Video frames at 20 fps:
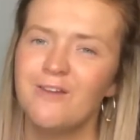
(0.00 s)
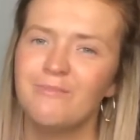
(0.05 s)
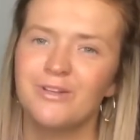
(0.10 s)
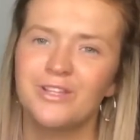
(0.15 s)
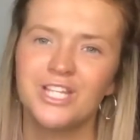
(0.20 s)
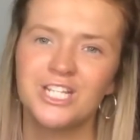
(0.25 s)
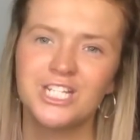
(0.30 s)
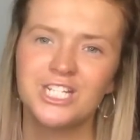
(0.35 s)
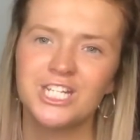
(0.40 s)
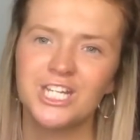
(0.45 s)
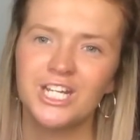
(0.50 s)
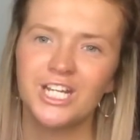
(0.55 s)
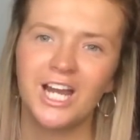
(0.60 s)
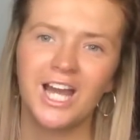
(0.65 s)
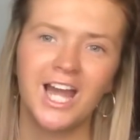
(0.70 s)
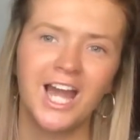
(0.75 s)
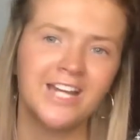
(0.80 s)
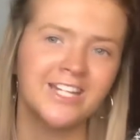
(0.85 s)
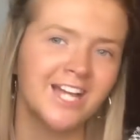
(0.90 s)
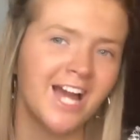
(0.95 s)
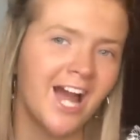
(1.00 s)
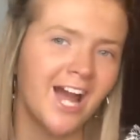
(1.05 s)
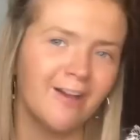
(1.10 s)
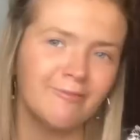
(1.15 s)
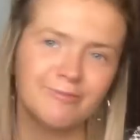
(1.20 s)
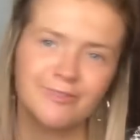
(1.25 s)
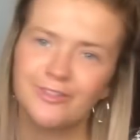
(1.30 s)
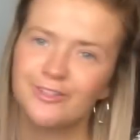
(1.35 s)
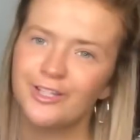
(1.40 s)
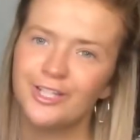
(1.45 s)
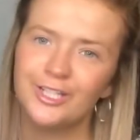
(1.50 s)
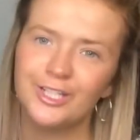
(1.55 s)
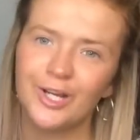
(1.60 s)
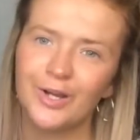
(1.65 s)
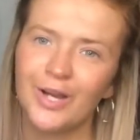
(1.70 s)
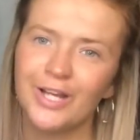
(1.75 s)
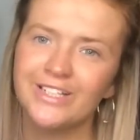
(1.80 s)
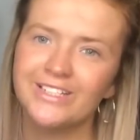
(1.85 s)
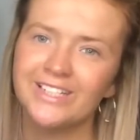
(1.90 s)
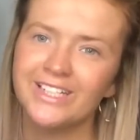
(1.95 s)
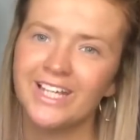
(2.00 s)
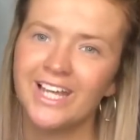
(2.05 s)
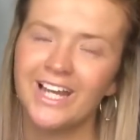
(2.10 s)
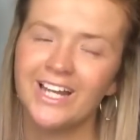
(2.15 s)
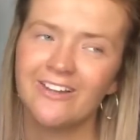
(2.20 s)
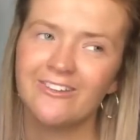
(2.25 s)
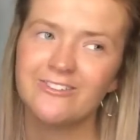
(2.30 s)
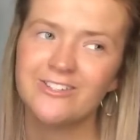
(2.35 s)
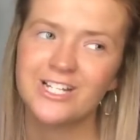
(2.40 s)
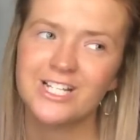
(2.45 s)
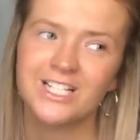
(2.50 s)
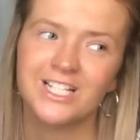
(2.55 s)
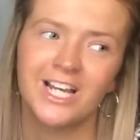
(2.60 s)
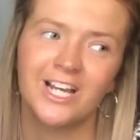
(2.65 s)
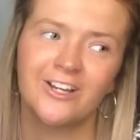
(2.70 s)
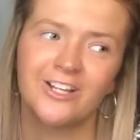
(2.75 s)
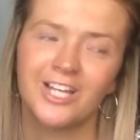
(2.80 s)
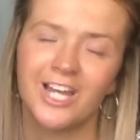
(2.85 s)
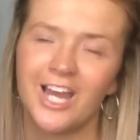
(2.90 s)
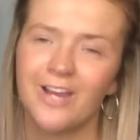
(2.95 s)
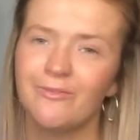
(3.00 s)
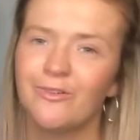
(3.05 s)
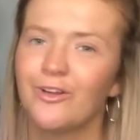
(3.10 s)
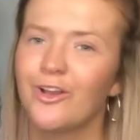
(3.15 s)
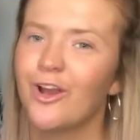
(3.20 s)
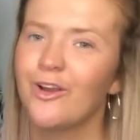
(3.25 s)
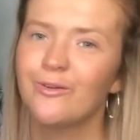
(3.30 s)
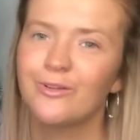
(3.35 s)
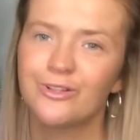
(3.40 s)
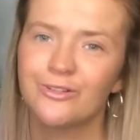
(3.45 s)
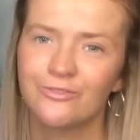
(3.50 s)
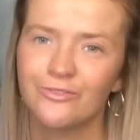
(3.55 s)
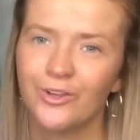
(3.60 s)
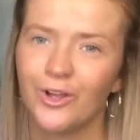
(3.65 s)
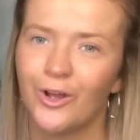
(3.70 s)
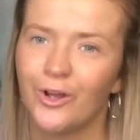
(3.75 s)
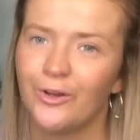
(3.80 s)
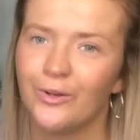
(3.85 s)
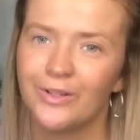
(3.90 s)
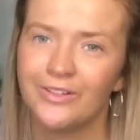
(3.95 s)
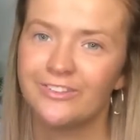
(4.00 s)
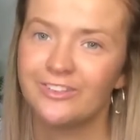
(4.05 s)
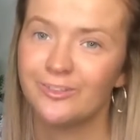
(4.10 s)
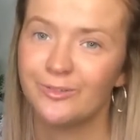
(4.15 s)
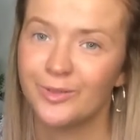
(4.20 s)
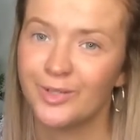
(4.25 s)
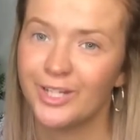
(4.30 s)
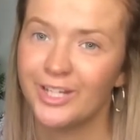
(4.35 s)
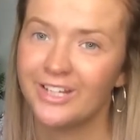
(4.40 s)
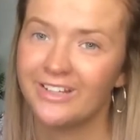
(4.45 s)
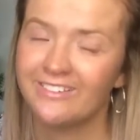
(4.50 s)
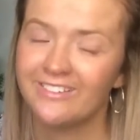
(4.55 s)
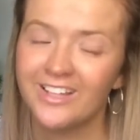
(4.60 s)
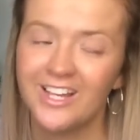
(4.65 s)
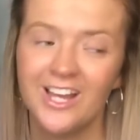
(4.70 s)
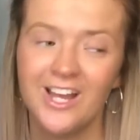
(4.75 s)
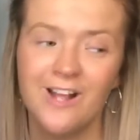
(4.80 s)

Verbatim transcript: But this year I had absolutely no idea and I was just like, okay, we'll go with the flow and see what it is.